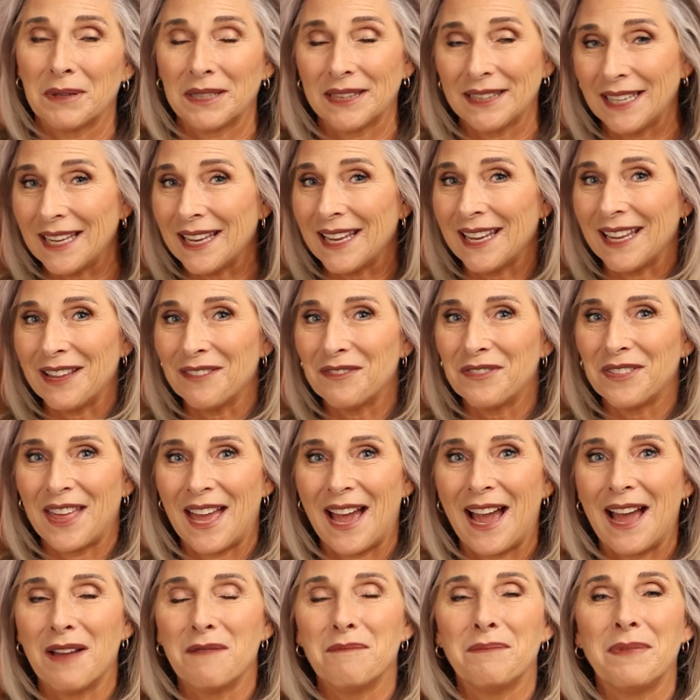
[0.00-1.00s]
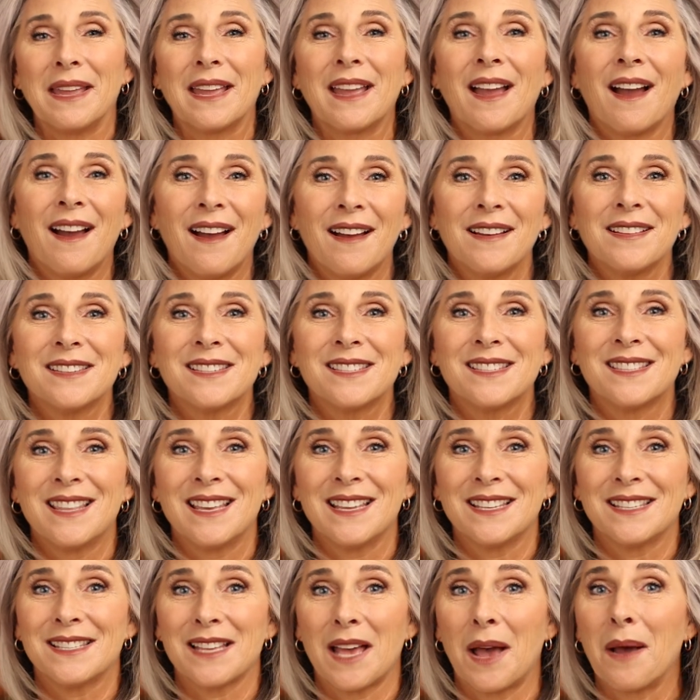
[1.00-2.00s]
believe that because
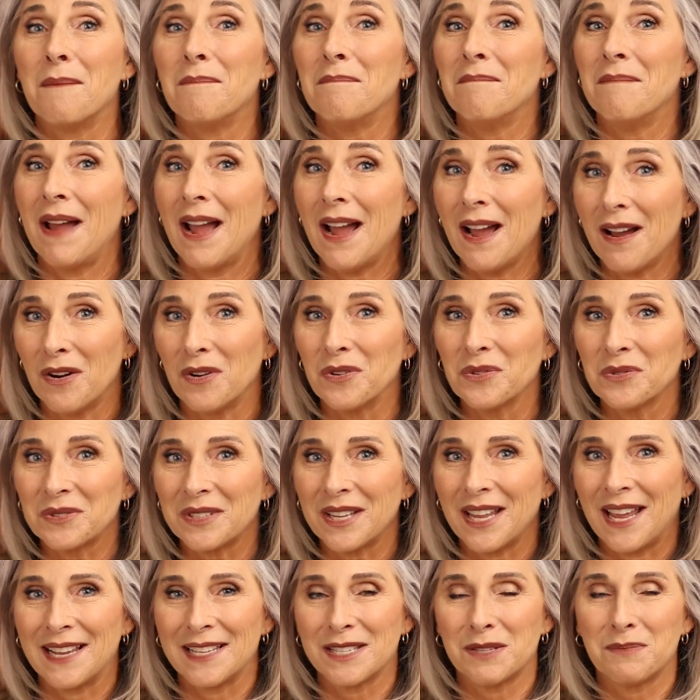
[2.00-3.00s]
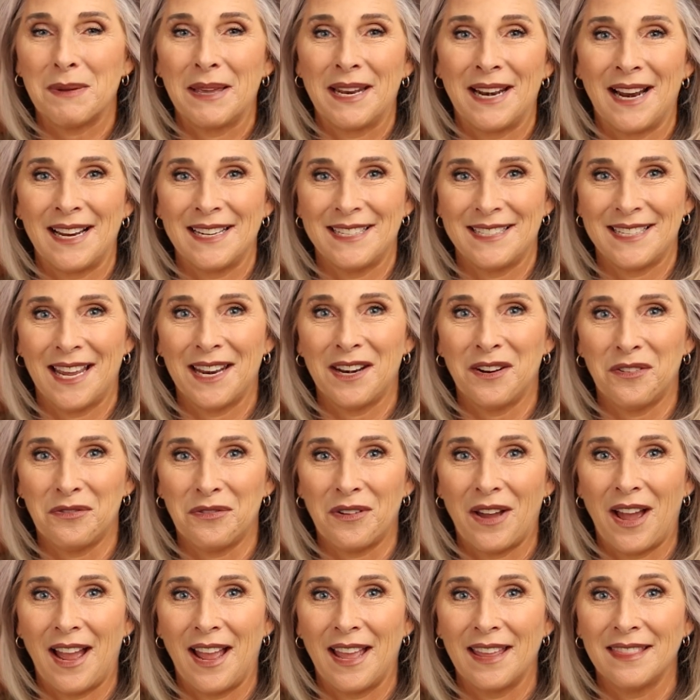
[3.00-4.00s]
this amount has been
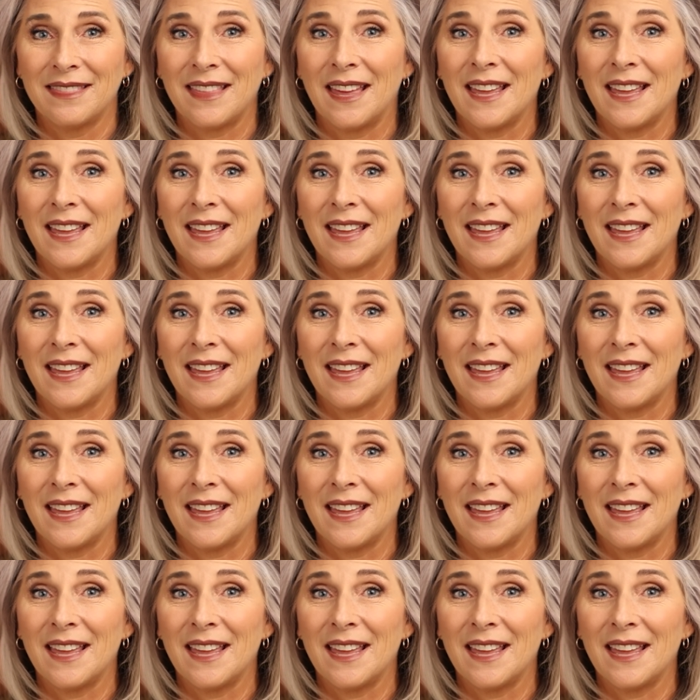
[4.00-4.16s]
identified,